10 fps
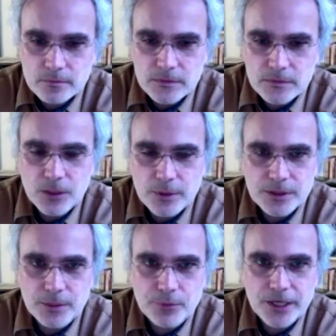we had
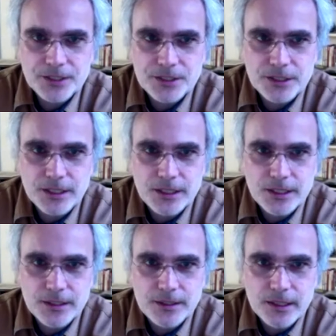compressed
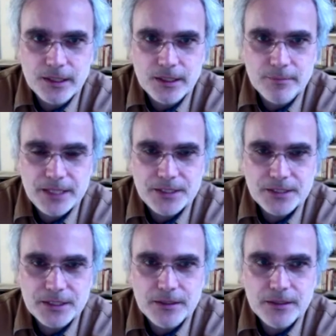
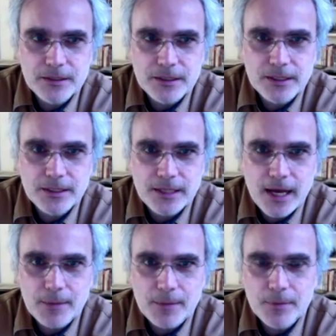benzene,
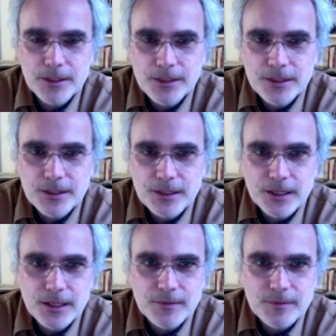Tom,
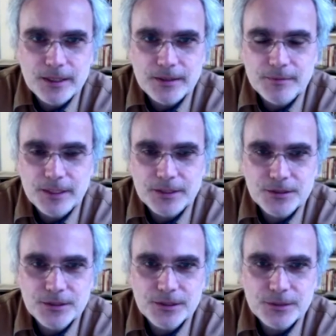my
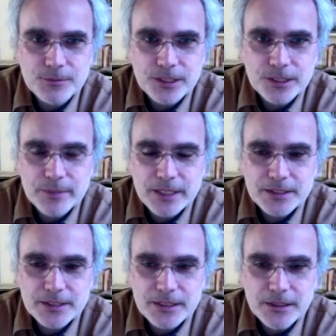student compressed
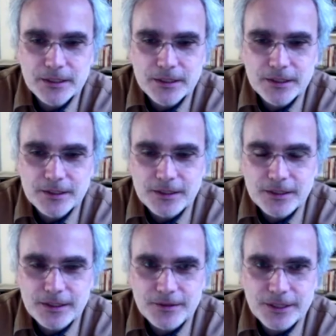benzene.
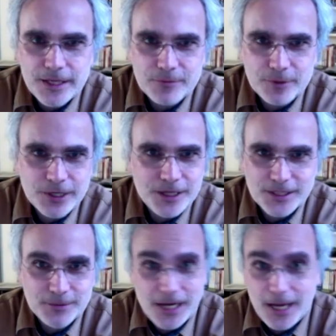He gave him credit,
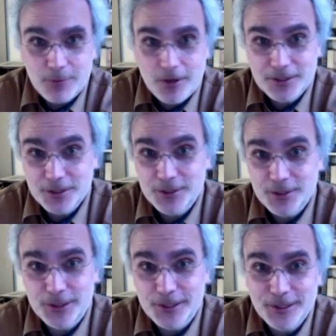said Tom wanted to do
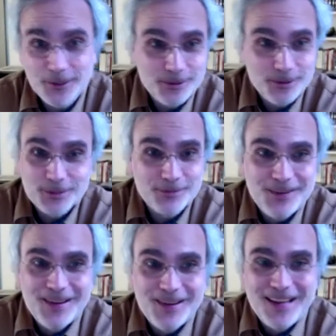it. It wasn't
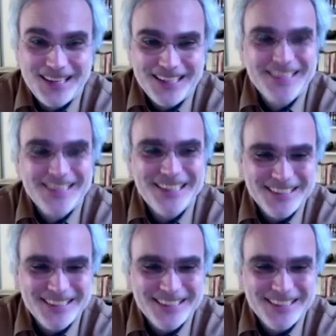my idea.